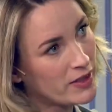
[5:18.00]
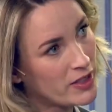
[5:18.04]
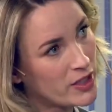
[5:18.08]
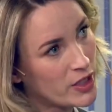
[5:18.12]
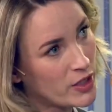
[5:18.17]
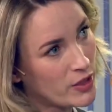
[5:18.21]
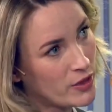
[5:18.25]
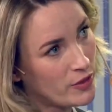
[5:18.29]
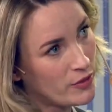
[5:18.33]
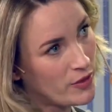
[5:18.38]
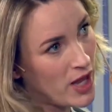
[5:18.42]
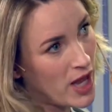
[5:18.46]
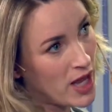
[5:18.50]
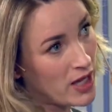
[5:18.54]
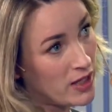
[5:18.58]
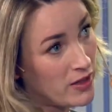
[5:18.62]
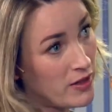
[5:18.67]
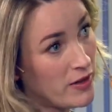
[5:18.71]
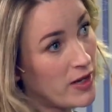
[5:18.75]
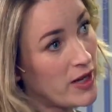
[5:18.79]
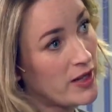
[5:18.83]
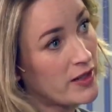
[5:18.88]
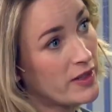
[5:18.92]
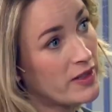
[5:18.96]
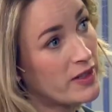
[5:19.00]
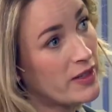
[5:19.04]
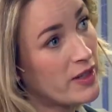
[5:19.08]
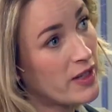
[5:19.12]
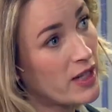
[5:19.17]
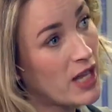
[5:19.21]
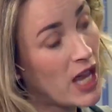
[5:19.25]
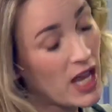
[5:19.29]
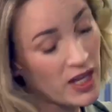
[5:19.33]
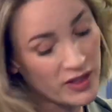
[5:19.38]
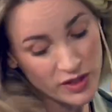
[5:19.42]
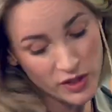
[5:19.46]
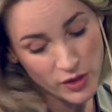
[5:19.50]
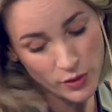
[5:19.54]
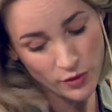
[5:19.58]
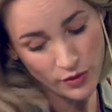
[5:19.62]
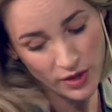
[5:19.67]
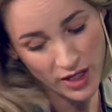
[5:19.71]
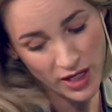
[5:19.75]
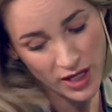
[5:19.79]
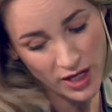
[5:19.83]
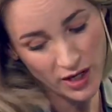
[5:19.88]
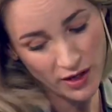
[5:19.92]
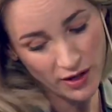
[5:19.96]
to Andreas' case
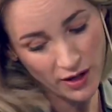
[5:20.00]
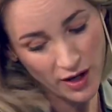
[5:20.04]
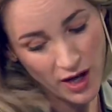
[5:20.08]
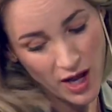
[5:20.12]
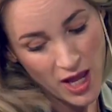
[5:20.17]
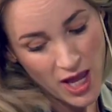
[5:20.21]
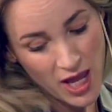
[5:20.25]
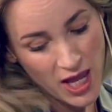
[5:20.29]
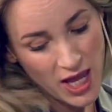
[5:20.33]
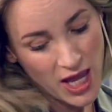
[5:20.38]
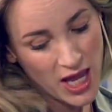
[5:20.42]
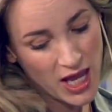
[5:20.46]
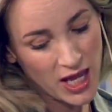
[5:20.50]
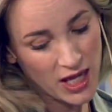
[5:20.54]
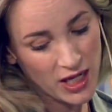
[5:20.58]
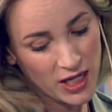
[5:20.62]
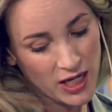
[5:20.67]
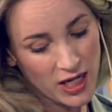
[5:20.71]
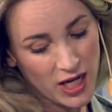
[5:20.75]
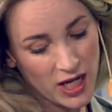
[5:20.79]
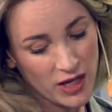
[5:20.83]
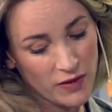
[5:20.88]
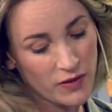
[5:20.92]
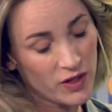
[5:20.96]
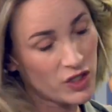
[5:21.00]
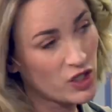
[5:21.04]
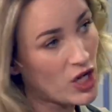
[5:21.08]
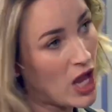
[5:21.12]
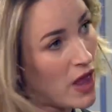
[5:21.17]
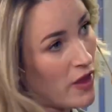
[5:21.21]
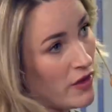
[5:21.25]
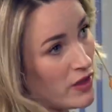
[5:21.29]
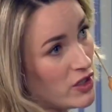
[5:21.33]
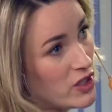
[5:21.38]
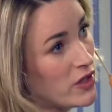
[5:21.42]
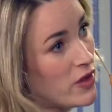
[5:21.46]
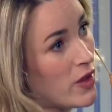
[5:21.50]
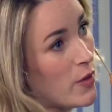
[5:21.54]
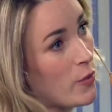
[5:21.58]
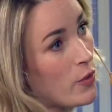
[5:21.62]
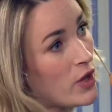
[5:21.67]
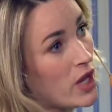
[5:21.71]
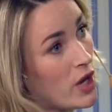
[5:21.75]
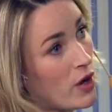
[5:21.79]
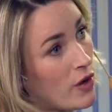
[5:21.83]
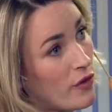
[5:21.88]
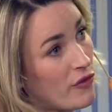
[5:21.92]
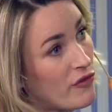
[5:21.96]
story here in the challenge that
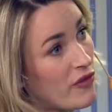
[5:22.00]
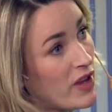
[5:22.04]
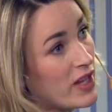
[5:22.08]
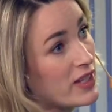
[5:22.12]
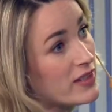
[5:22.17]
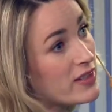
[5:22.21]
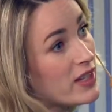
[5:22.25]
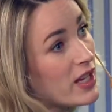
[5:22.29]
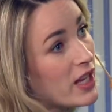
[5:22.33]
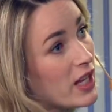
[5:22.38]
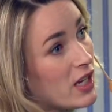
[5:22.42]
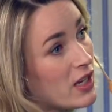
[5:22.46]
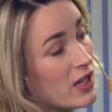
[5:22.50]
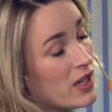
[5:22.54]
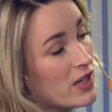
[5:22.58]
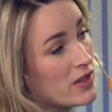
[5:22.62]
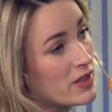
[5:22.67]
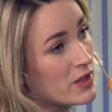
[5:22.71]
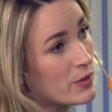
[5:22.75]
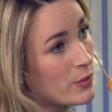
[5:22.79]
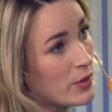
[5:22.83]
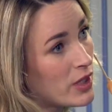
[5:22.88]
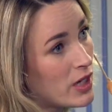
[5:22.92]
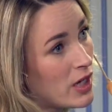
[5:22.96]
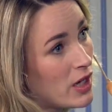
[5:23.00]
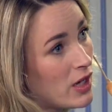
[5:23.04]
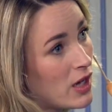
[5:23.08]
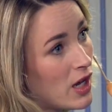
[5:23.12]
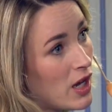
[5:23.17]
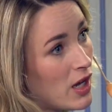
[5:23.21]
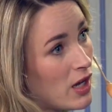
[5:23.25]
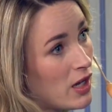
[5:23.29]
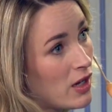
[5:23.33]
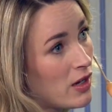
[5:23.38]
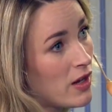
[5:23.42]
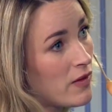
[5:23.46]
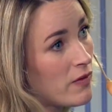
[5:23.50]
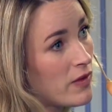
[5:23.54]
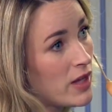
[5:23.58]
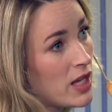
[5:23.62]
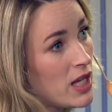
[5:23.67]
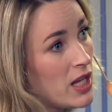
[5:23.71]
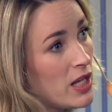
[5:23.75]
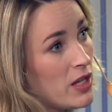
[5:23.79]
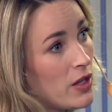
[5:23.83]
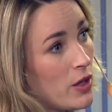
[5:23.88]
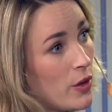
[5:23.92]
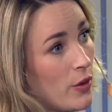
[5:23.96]
we are facing in Sweden and the
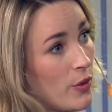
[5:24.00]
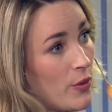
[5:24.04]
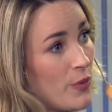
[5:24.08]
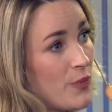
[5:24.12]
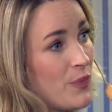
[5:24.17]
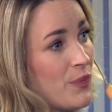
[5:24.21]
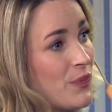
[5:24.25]
EU?